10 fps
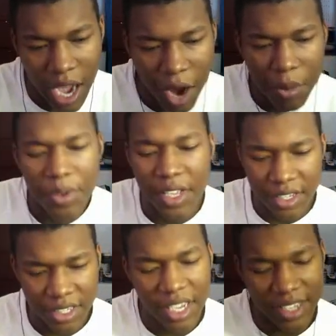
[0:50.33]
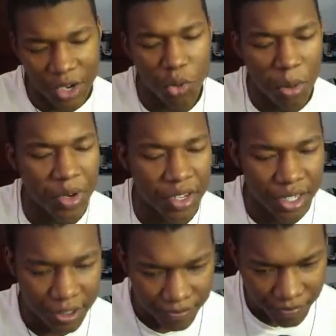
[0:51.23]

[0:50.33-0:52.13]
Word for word: I remember this. Yes, I do remember this.